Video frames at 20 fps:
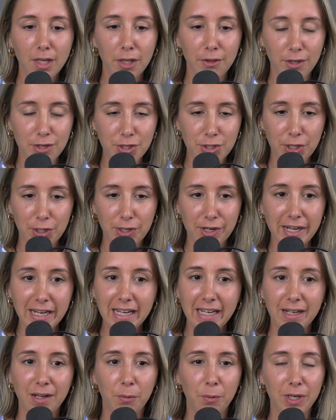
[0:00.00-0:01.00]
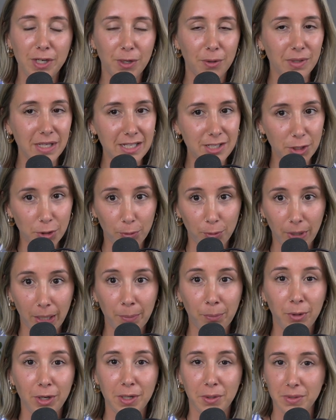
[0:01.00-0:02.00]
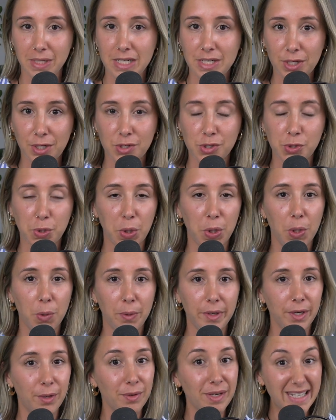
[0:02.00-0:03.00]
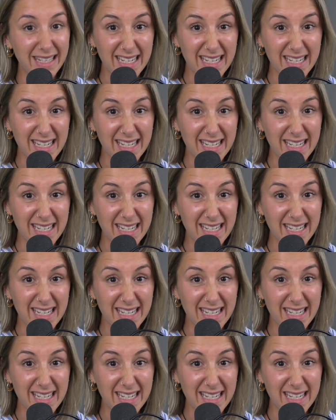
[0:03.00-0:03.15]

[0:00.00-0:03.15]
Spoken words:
this journey, we don't need to grip, we don't need to control, we don't